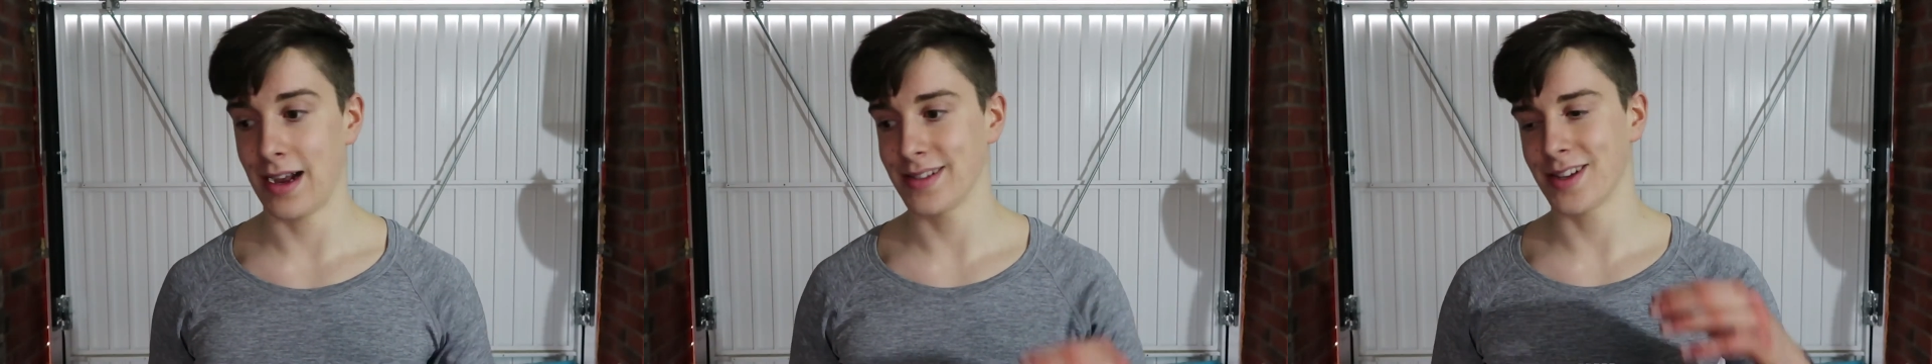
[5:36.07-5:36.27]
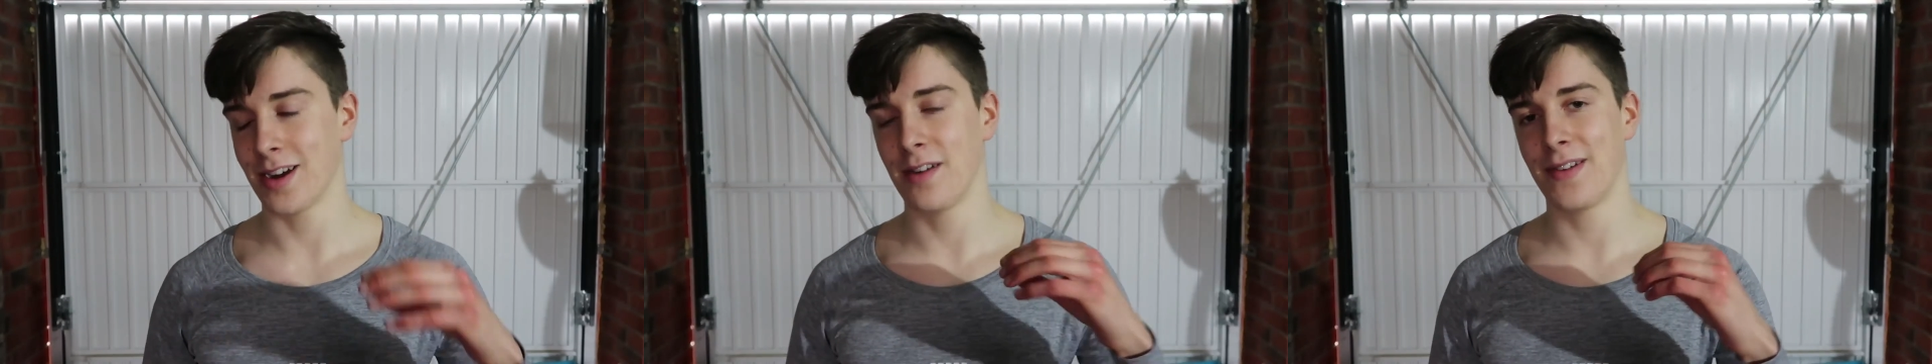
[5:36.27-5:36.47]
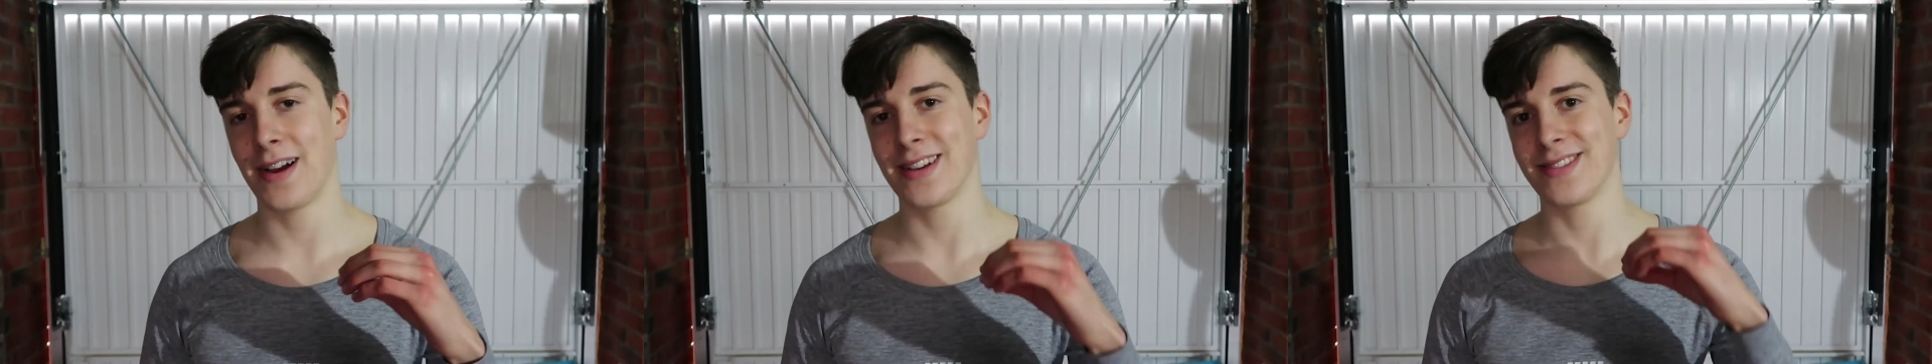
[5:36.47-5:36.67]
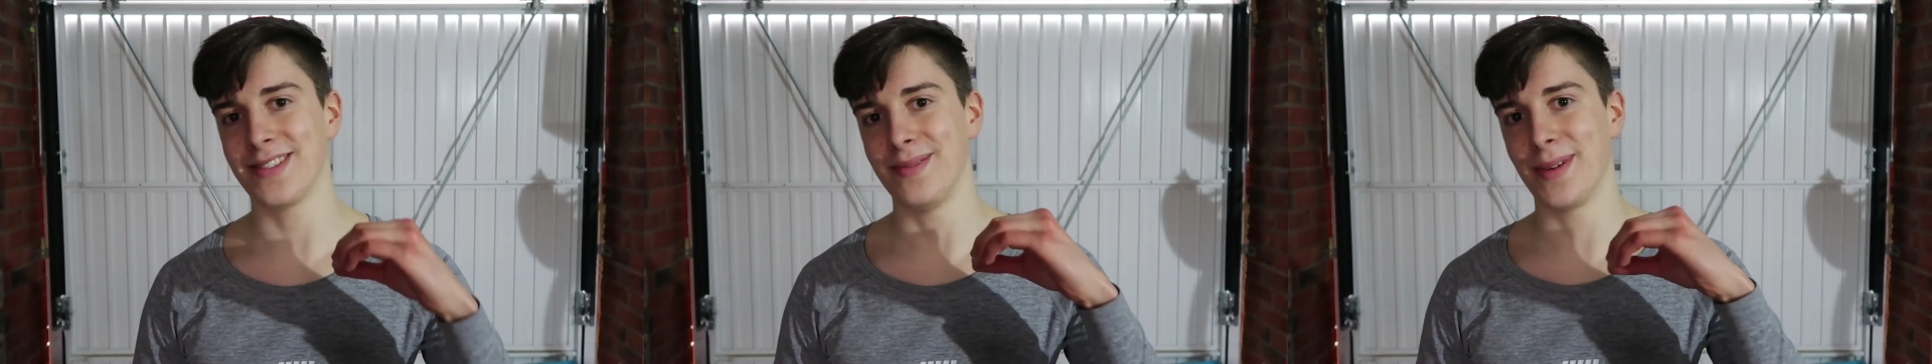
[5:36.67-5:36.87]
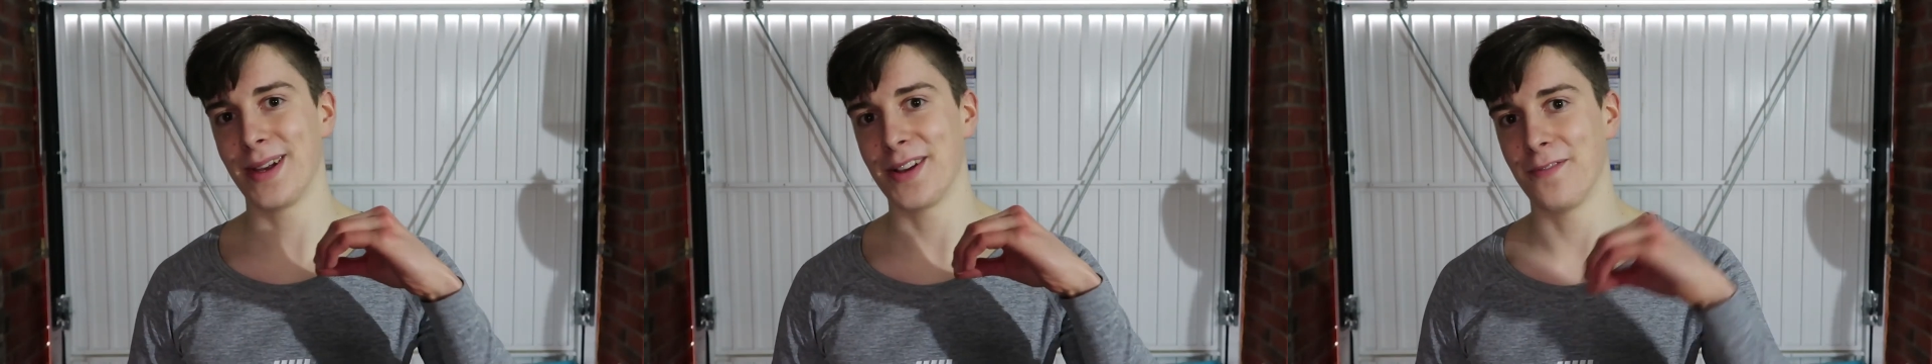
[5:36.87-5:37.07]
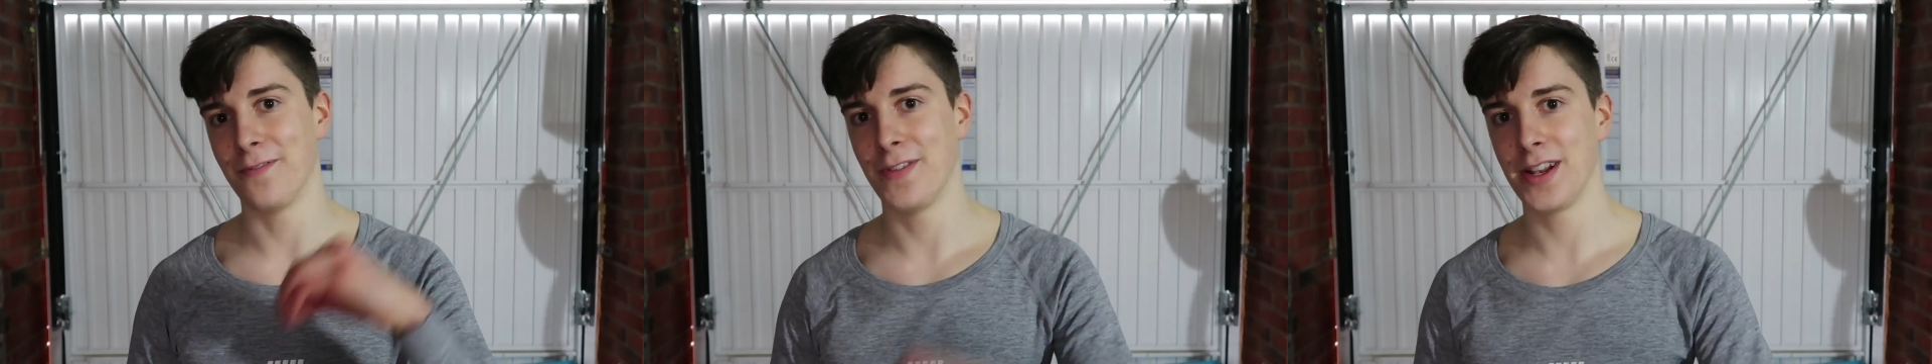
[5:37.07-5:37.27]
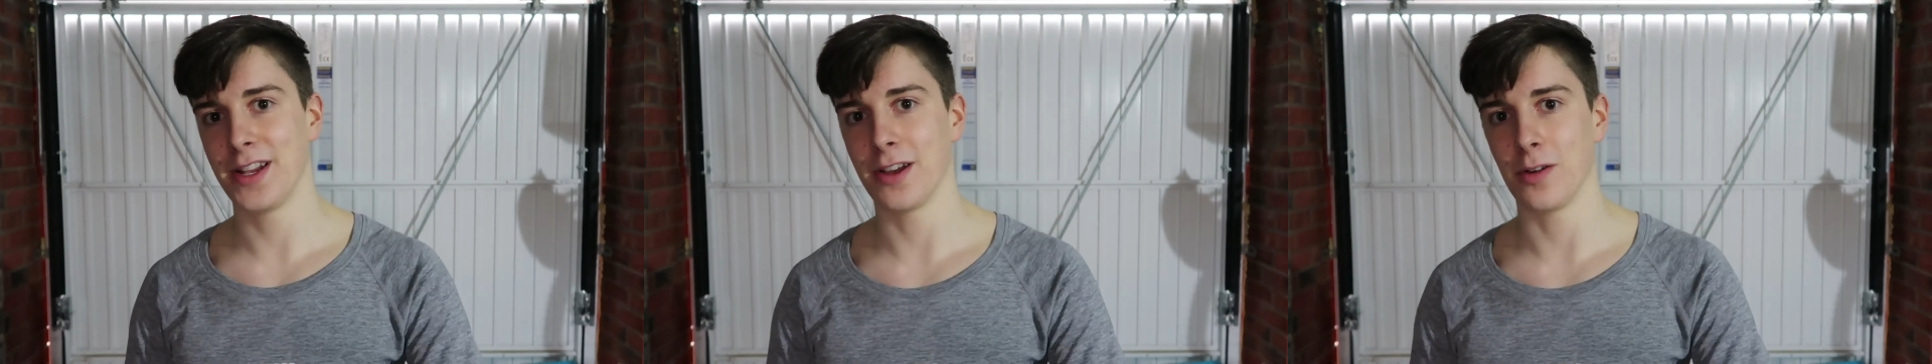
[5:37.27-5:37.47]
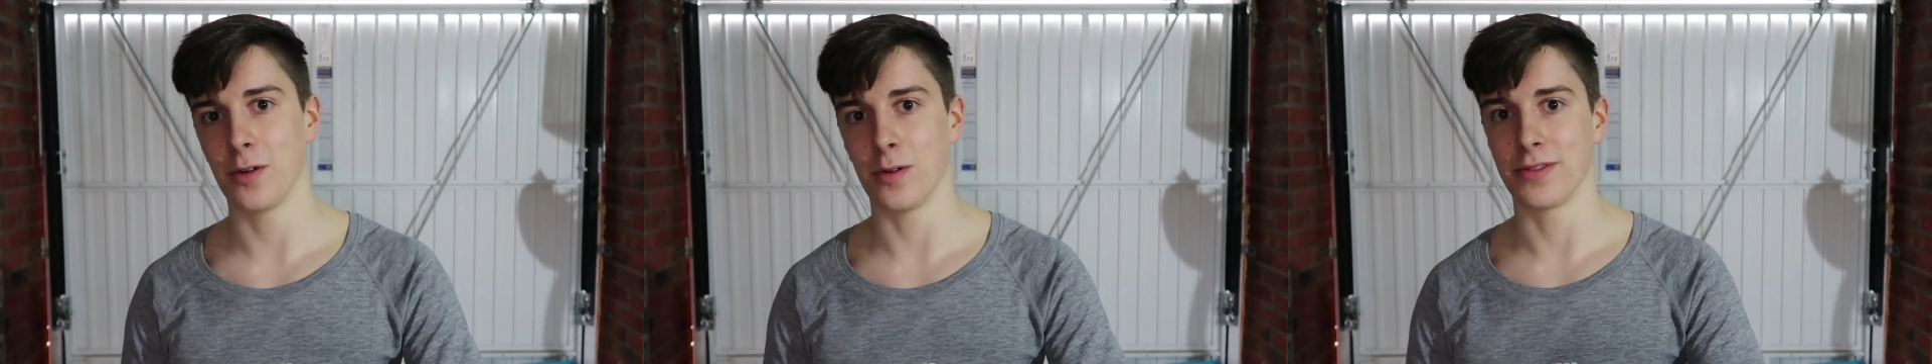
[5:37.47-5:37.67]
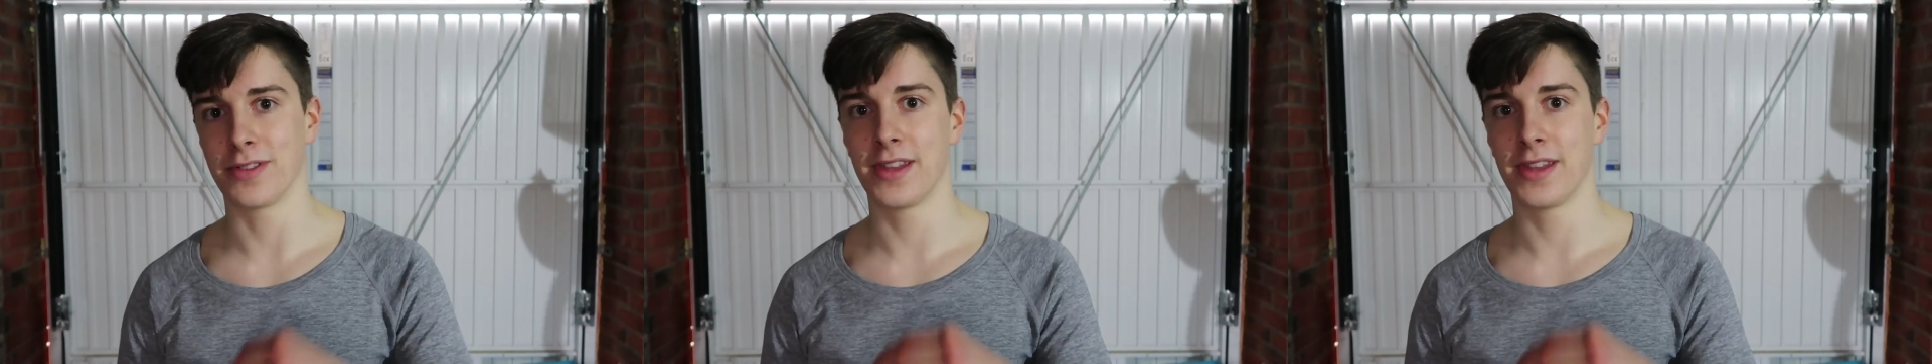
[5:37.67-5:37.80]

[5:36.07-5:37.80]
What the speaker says: as I've actually made a video on